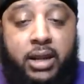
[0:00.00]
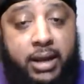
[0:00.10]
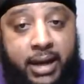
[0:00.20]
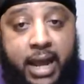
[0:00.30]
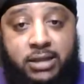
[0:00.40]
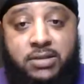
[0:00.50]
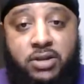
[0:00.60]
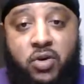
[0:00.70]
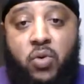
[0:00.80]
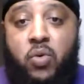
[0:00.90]
nice,
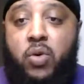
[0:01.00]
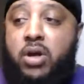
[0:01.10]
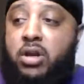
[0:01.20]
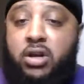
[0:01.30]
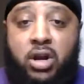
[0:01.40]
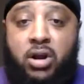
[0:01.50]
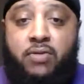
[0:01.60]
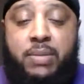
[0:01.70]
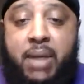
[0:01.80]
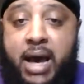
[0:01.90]

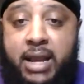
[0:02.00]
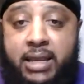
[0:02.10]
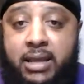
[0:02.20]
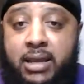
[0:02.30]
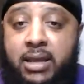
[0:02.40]
curvy body,